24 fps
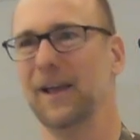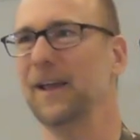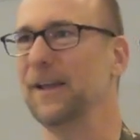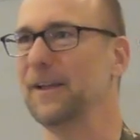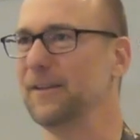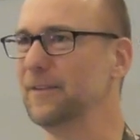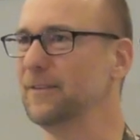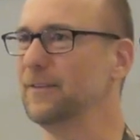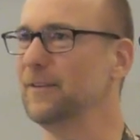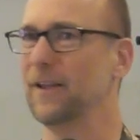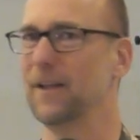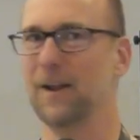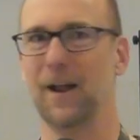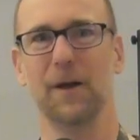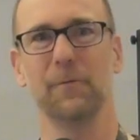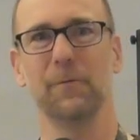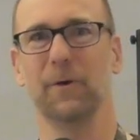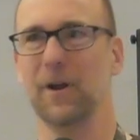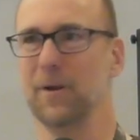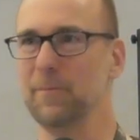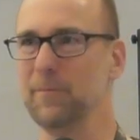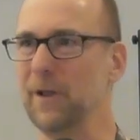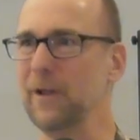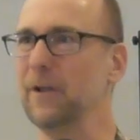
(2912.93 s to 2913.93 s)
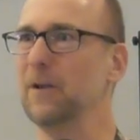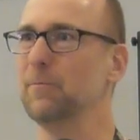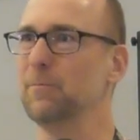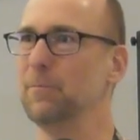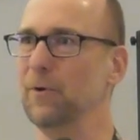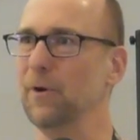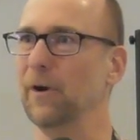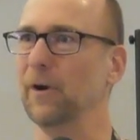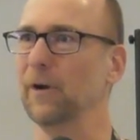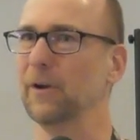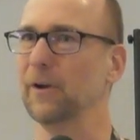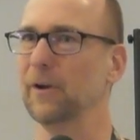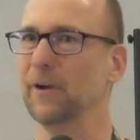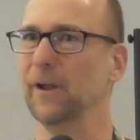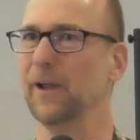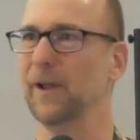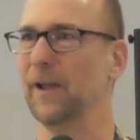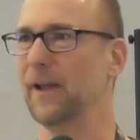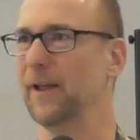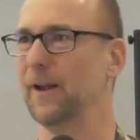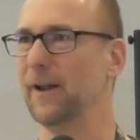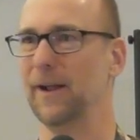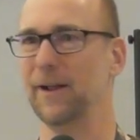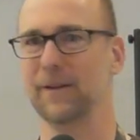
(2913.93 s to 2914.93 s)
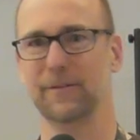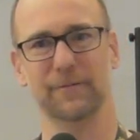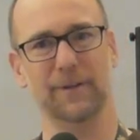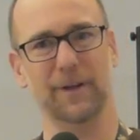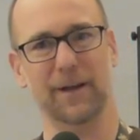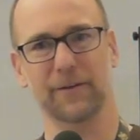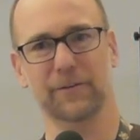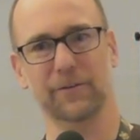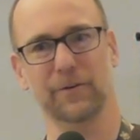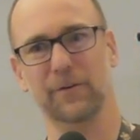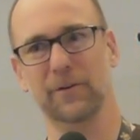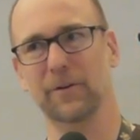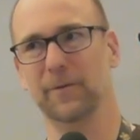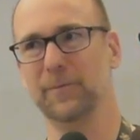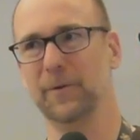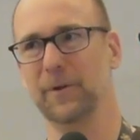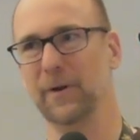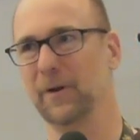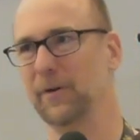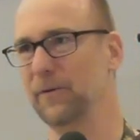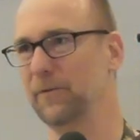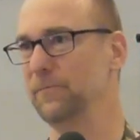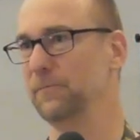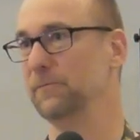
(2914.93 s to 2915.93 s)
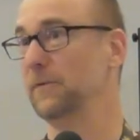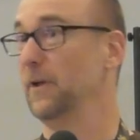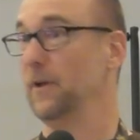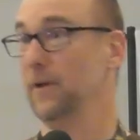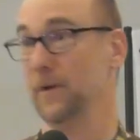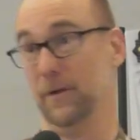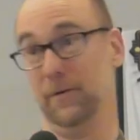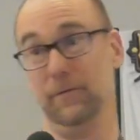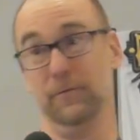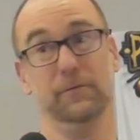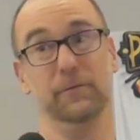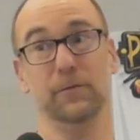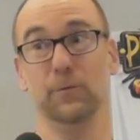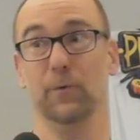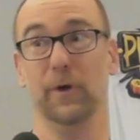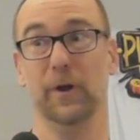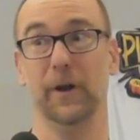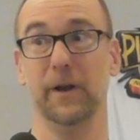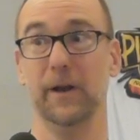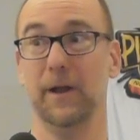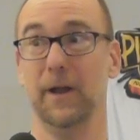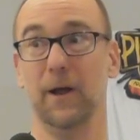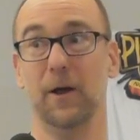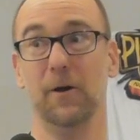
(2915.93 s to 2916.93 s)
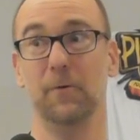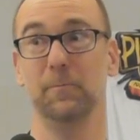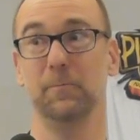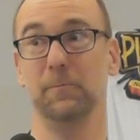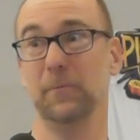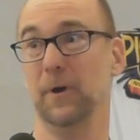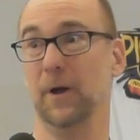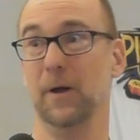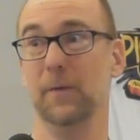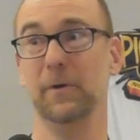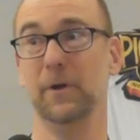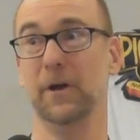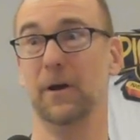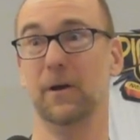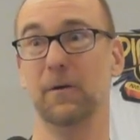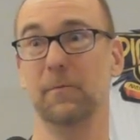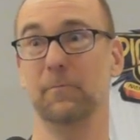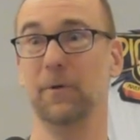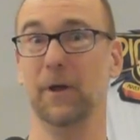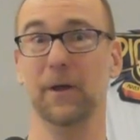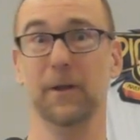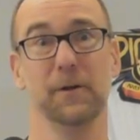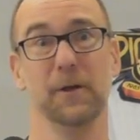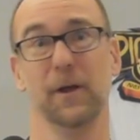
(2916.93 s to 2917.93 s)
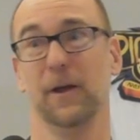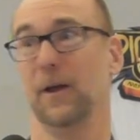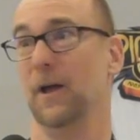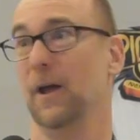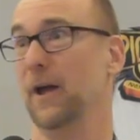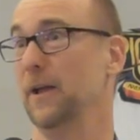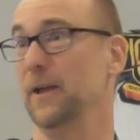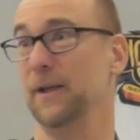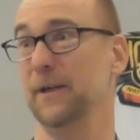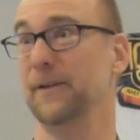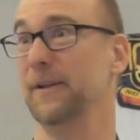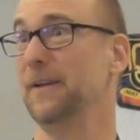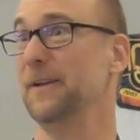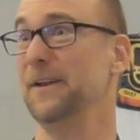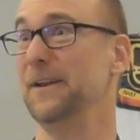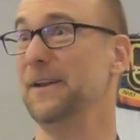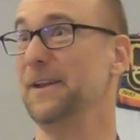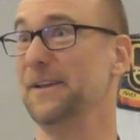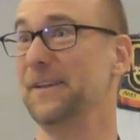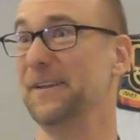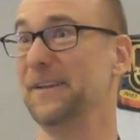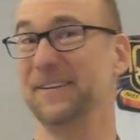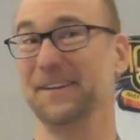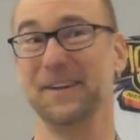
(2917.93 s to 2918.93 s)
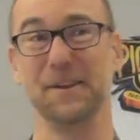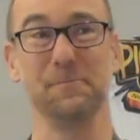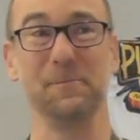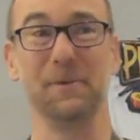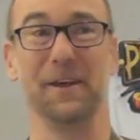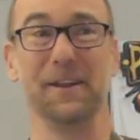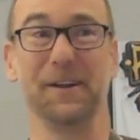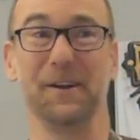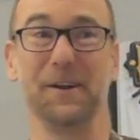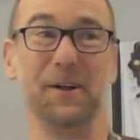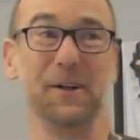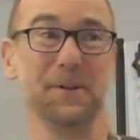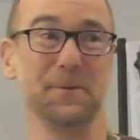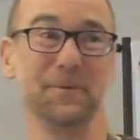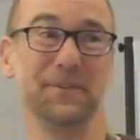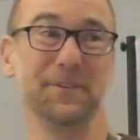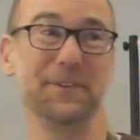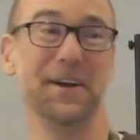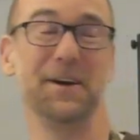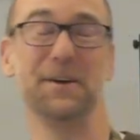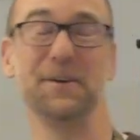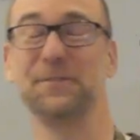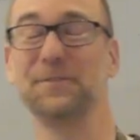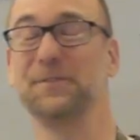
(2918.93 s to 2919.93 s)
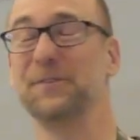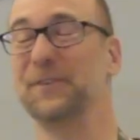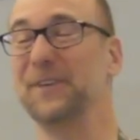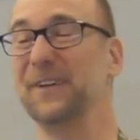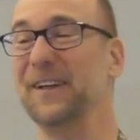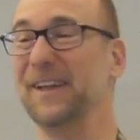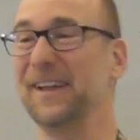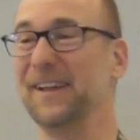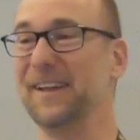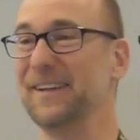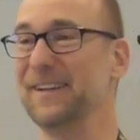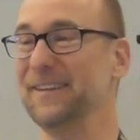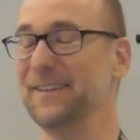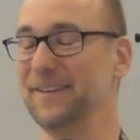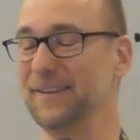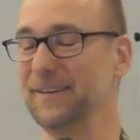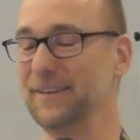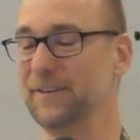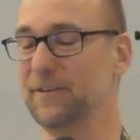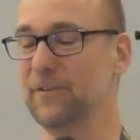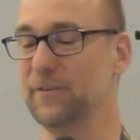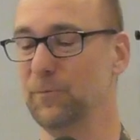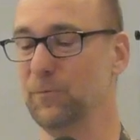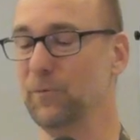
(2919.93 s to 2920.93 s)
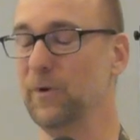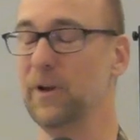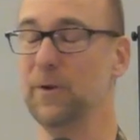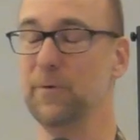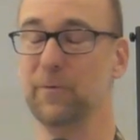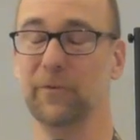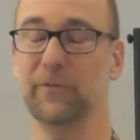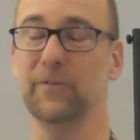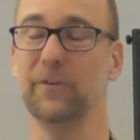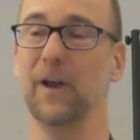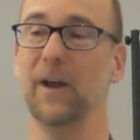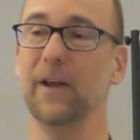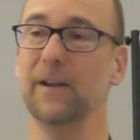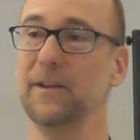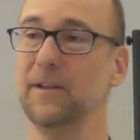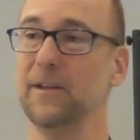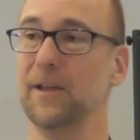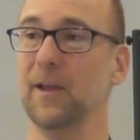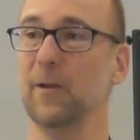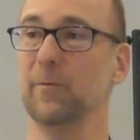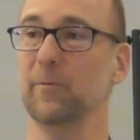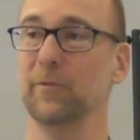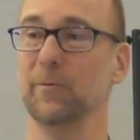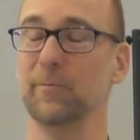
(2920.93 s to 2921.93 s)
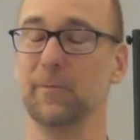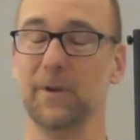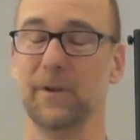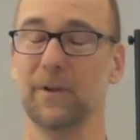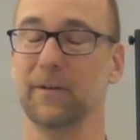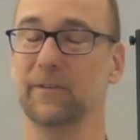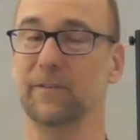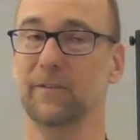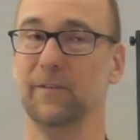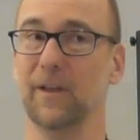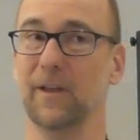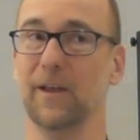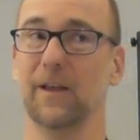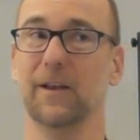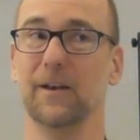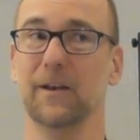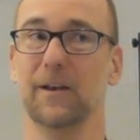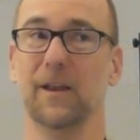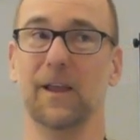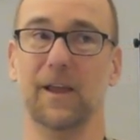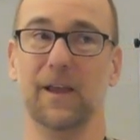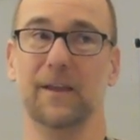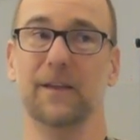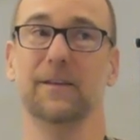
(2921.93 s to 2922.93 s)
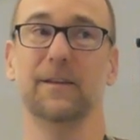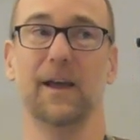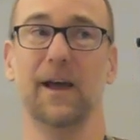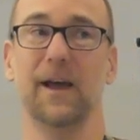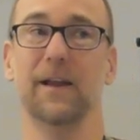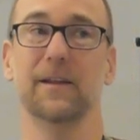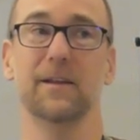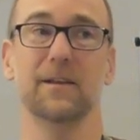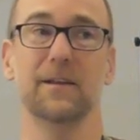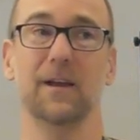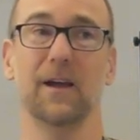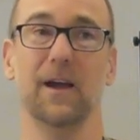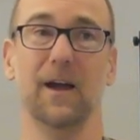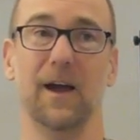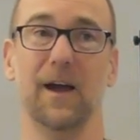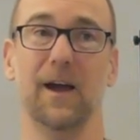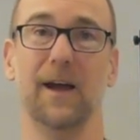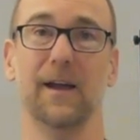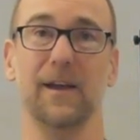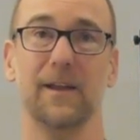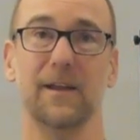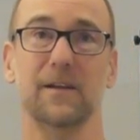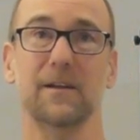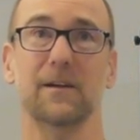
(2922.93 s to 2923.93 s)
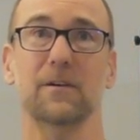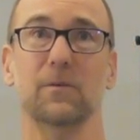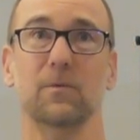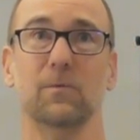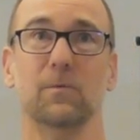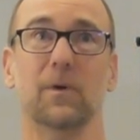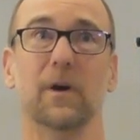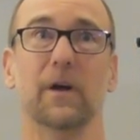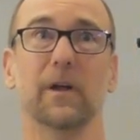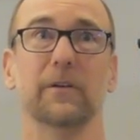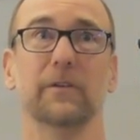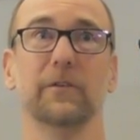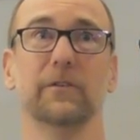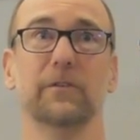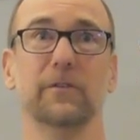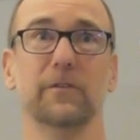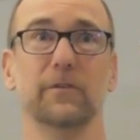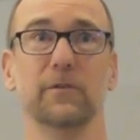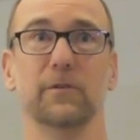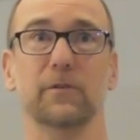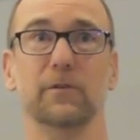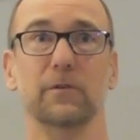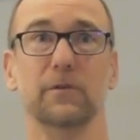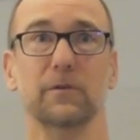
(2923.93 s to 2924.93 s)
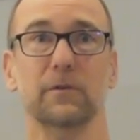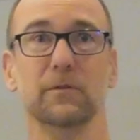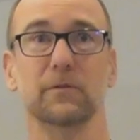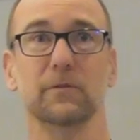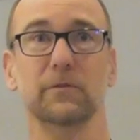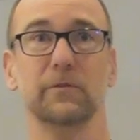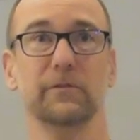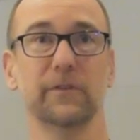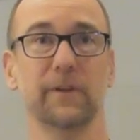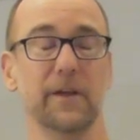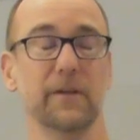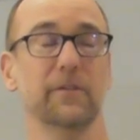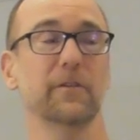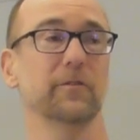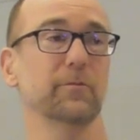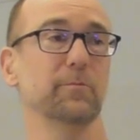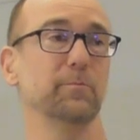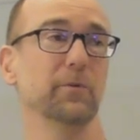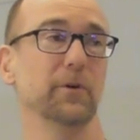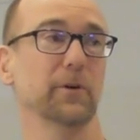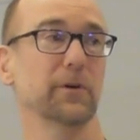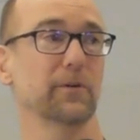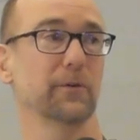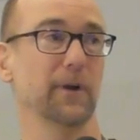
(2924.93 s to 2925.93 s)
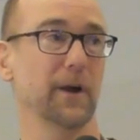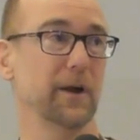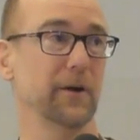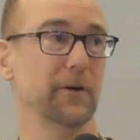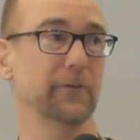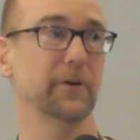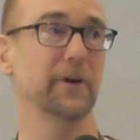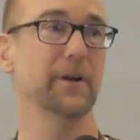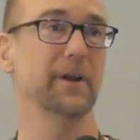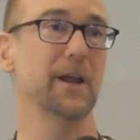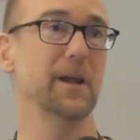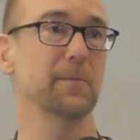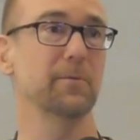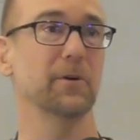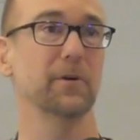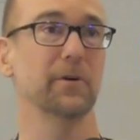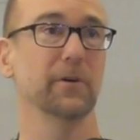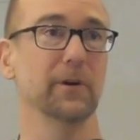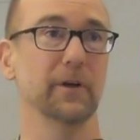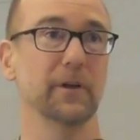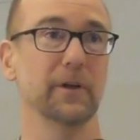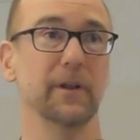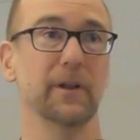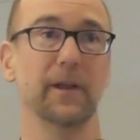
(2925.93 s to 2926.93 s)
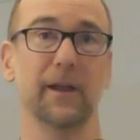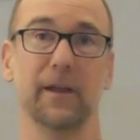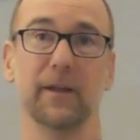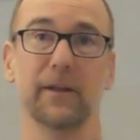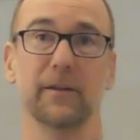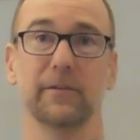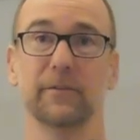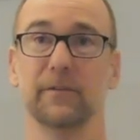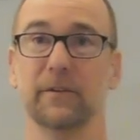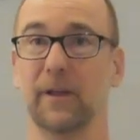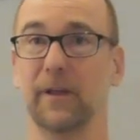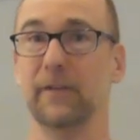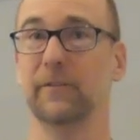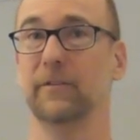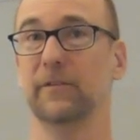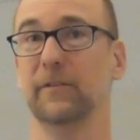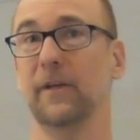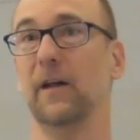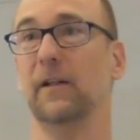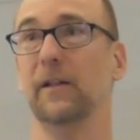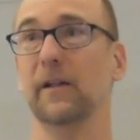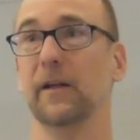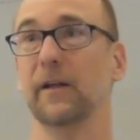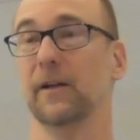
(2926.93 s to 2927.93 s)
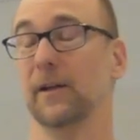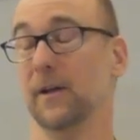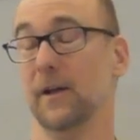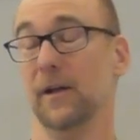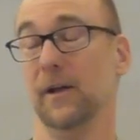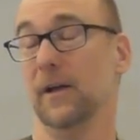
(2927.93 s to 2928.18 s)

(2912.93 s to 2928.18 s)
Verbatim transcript: and saying, I want to make a book. And I, I told him, you know, if you want any help, I'm here. But he didn't need it. He made it all himself. And when he was done, he came to me and said, Hey, daddy, I want to take this book around our neighborhood and, and sell it.